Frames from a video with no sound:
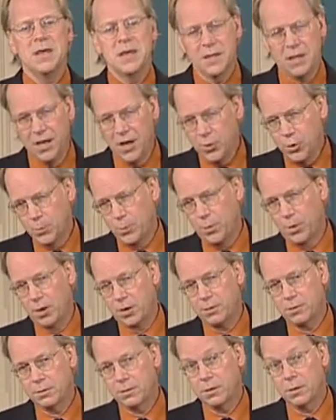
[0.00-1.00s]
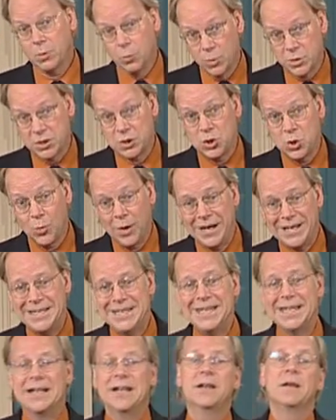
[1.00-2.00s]
The other part was a new
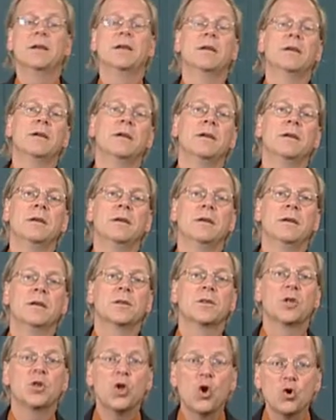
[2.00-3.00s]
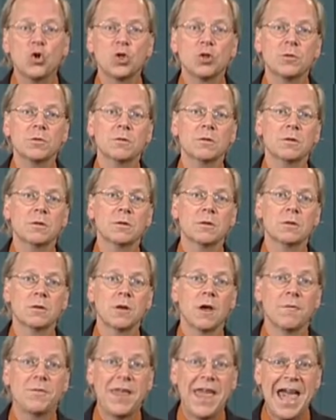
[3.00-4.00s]
idea, the notion
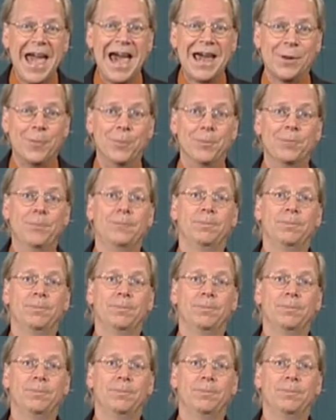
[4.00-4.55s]
of the atom.